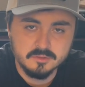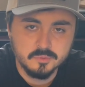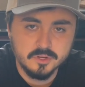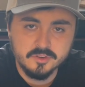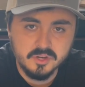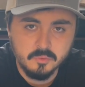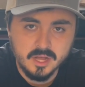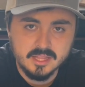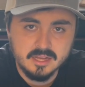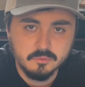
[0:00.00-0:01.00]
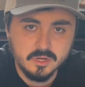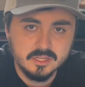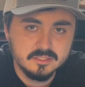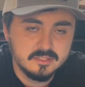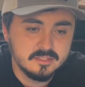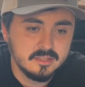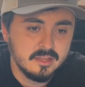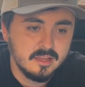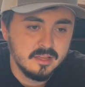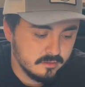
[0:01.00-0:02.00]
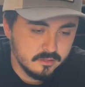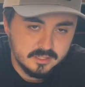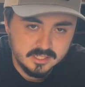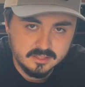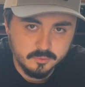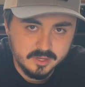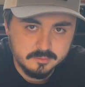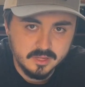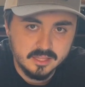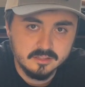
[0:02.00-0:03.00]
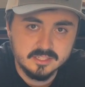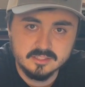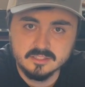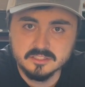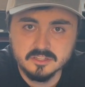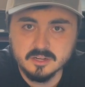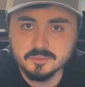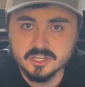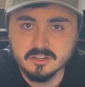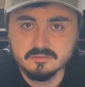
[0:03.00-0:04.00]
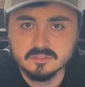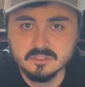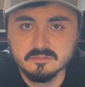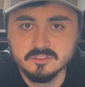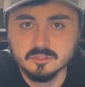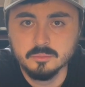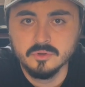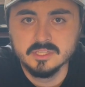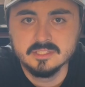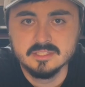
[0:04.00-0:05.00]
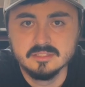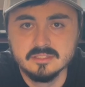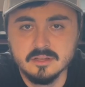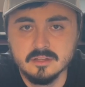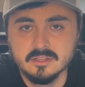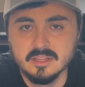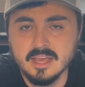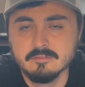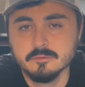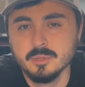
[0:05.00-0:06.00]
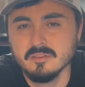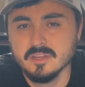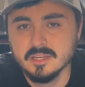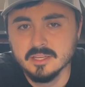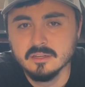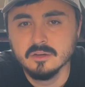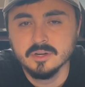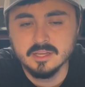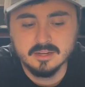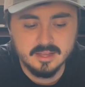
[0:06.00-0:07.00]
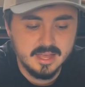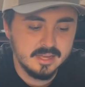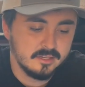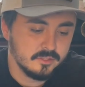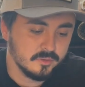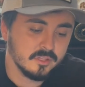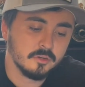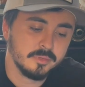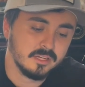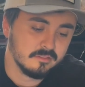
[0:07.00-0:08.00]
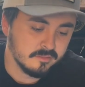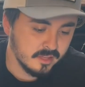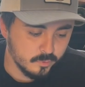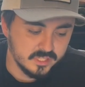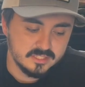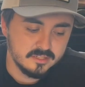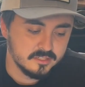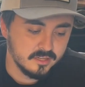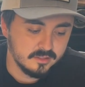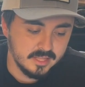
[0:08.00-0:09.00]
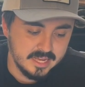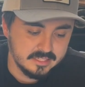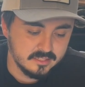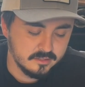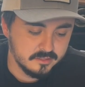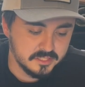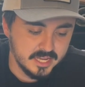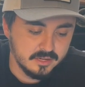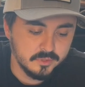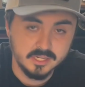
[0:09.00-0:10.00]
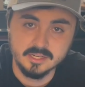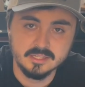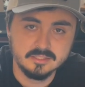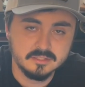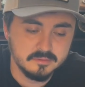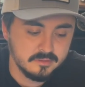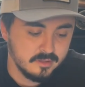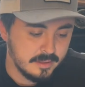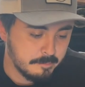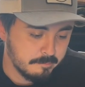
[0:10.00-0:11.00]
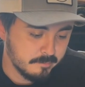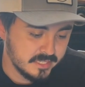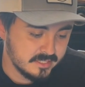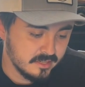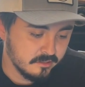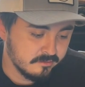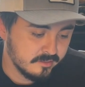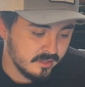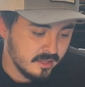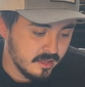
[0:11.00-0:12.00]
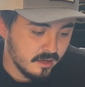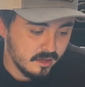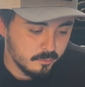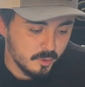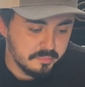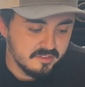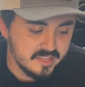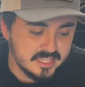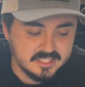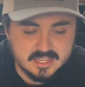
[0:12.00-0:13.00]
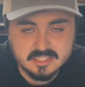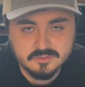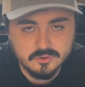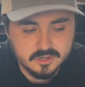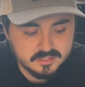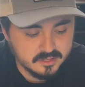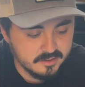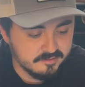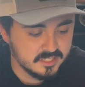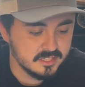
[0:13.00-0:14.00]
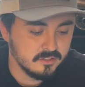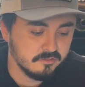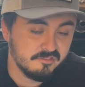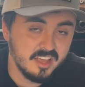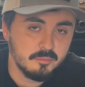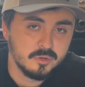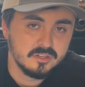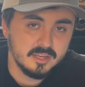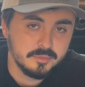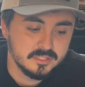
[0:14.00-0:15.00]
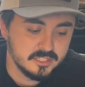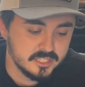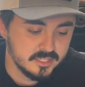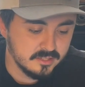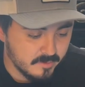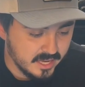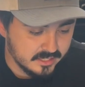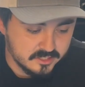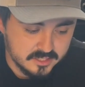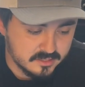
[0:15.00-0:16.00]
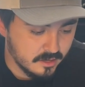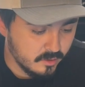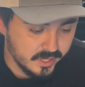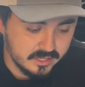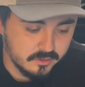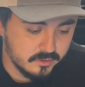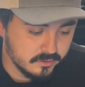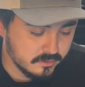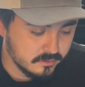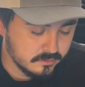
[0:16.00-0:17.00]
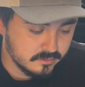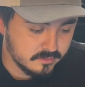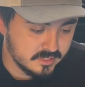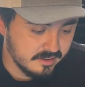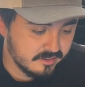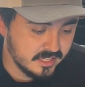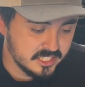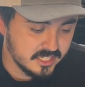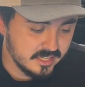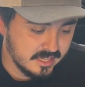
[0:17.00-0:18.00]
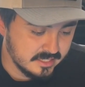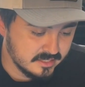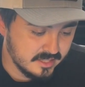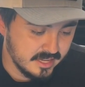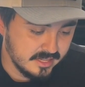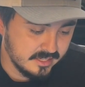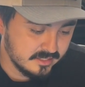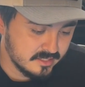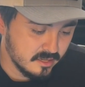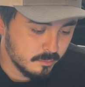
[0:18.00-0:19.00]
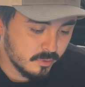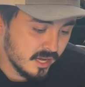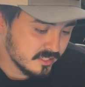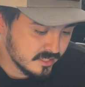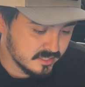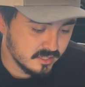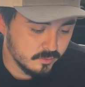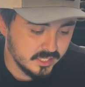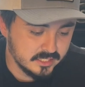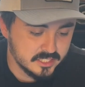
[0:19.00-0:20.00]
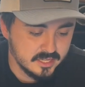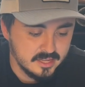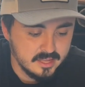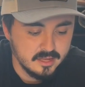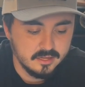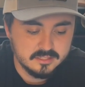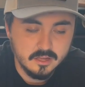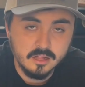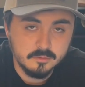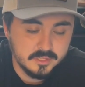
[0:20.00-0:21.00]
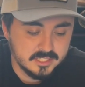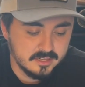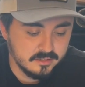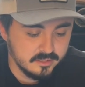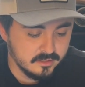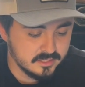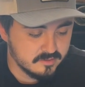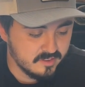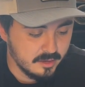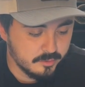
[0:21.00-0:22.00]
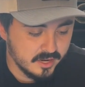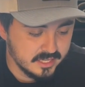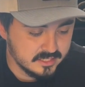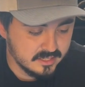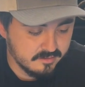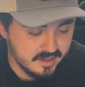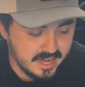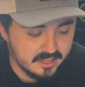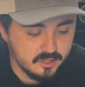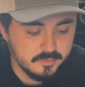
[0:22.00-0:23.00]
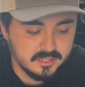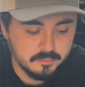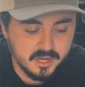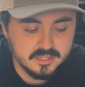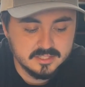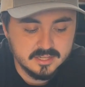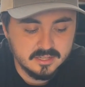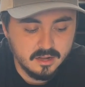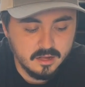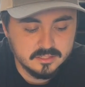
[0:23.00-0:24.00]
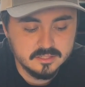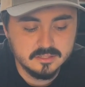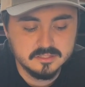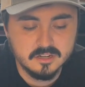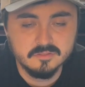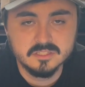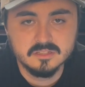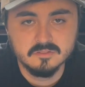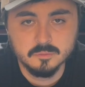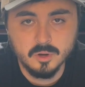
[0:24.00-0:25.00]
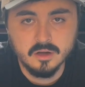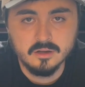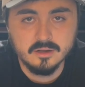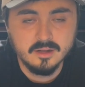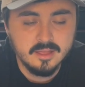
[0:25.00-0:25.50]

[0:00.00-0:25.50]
was wondering why that was. I looked at the description of the field points and saw that they have a PVD coating, and I had to do a little bit of research on that to understand what it is myself. What PVD stands for is a physical vapor deposition, and just a quick Google definition is that it's a process in which a solid material is vaporized in a vacuum and deposited onto the surface of a part.